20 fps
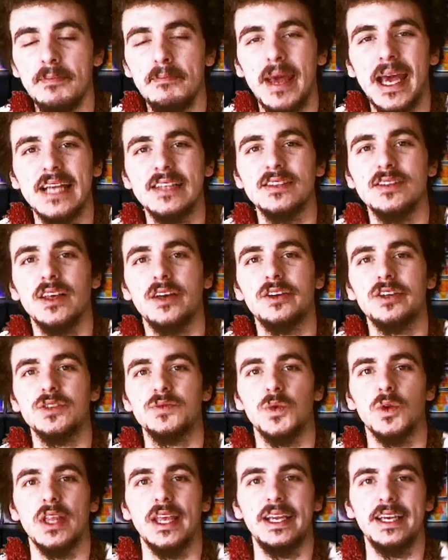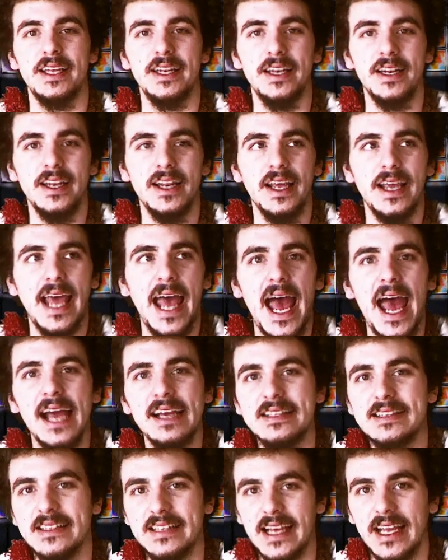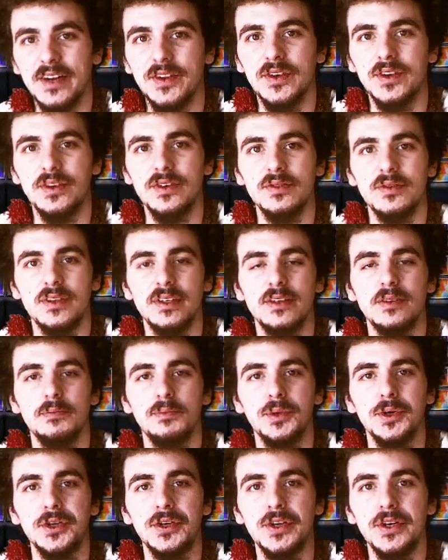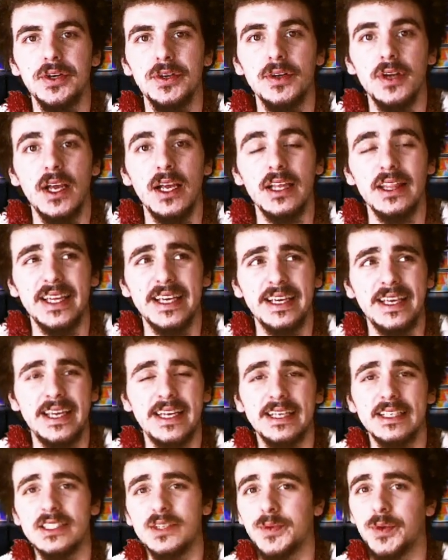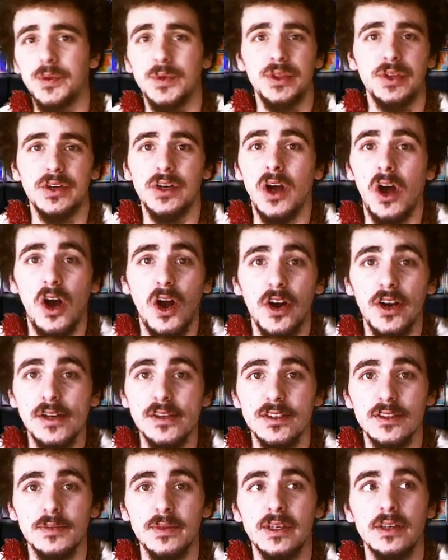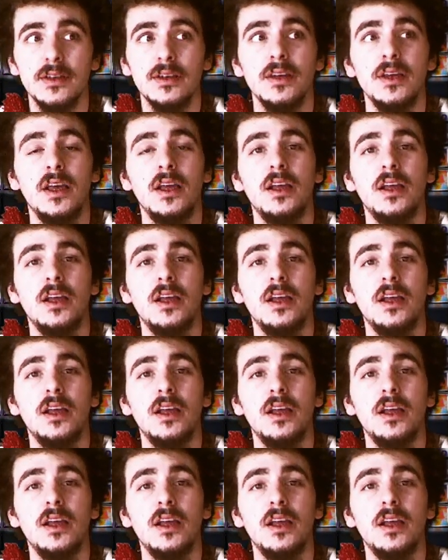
Manslaughter is more like an accidental murder, like hitting someone with your car or something.